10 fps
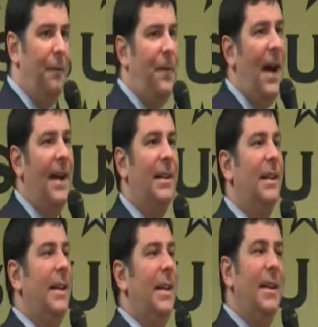
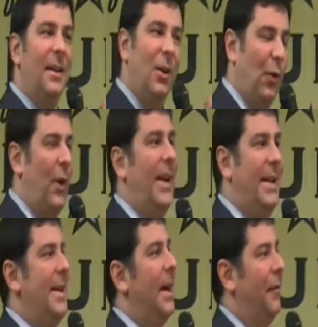Finally,
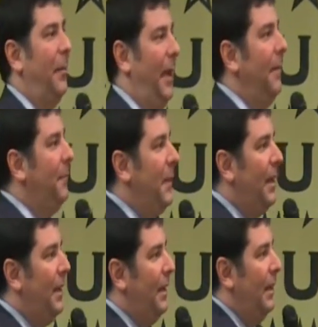green government.
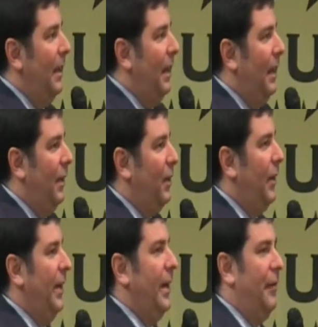In
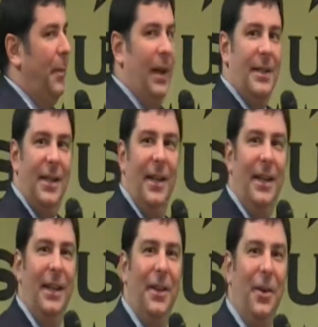green government, I
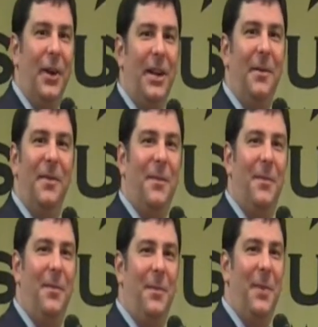see, yeah, the
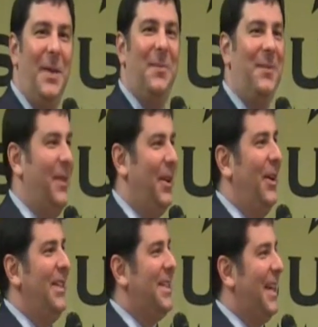
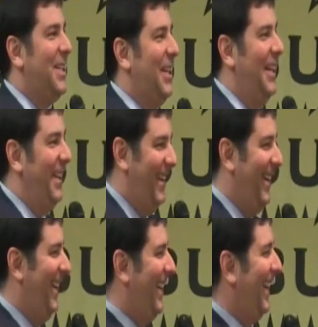green section. There
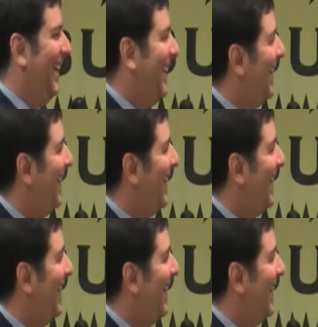you go.